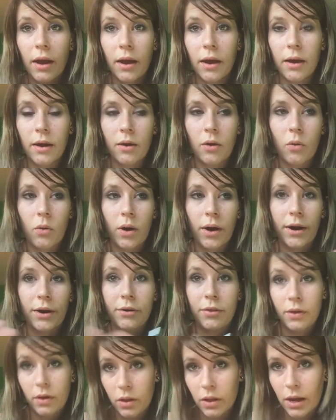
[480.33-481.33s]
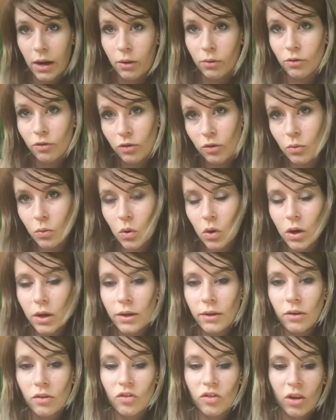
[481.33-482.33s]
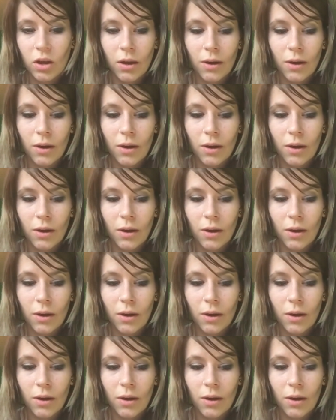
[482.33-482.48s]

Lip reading: acquire the clouds you want.